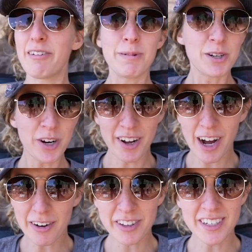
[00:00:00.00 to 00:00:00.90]
been trying to
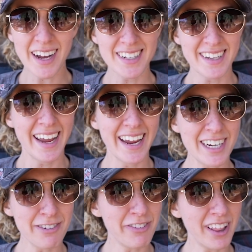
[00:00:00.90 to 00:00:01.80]
offer these guys a
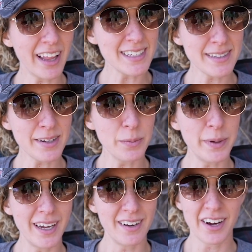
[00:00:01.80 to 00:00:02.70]
hand for the last little
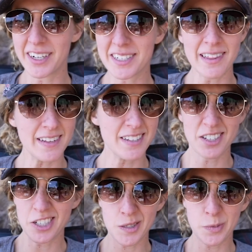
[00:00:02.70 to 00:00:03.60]
bit, and honestly, this
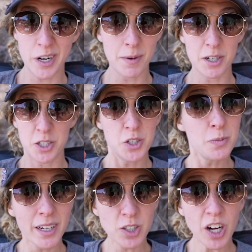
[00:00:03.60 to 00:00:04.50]
is just pretty much a two
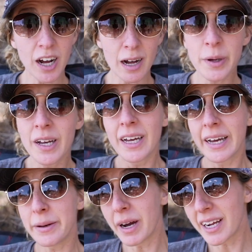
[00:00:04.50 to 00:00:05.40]
man job,
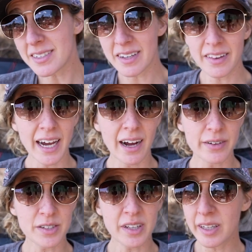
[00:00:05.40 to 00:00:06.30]
and Mike is in the
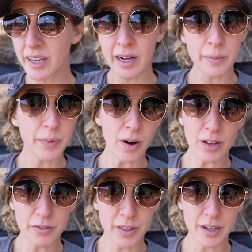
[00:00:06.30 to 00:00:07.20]
house cleaning up
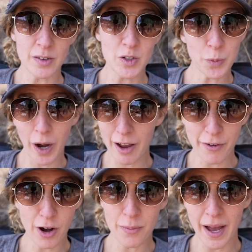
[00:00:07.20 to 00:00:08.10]
all of the spray
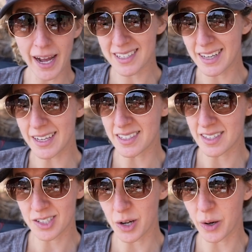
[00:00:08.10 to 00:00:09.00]
foam excess,
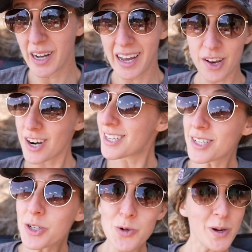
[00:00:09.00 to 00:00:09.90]
so there
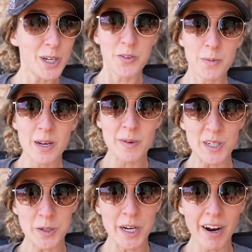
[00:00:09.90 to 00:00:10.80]
isn't too much for me to be
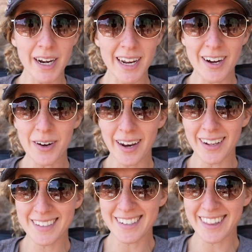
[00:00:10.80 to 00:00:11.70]
doing right now, and
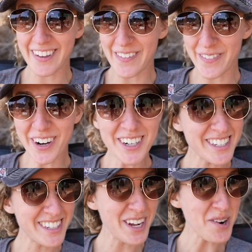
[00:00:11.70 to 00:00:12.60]
it's the
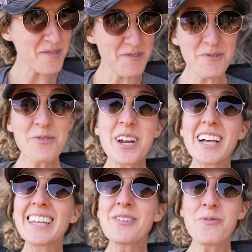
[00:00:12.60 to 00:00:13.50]
first
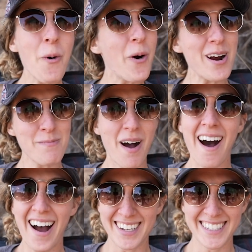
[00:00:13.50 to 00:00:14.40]
really warm,
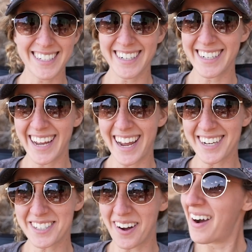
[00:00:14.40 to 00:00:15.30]
hot, sunny day.
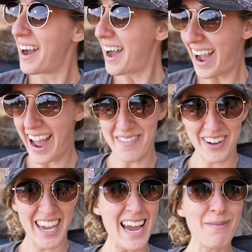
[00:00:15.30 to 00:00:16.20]
So I have a
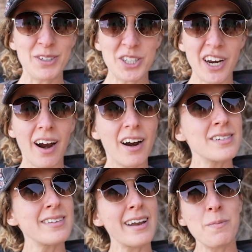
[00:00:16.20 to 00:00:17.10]
camp chair
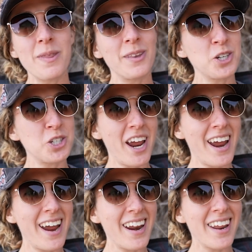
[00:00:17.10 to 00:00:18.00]
set up in the
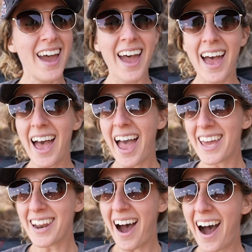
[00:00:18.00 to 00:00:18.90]
shade,
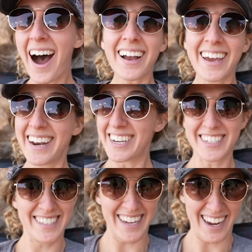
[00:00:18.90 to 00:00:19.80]
and can I
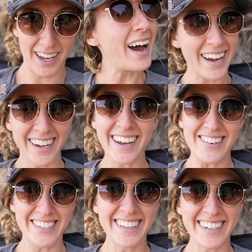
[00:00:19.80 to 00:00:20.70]
just say, I could get
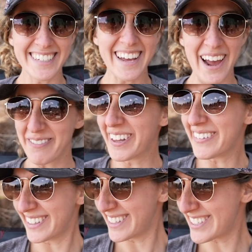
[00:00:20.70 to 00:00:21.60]
used to this. I am
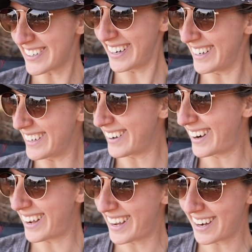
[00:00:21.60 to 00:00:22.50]
loving this right now,
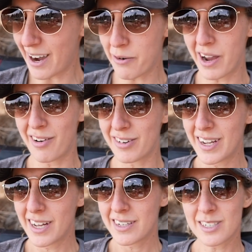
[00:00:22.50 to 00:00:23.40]
and I cannot wait
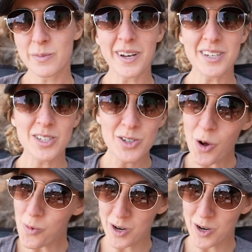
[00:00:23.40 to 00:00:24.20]
to spend so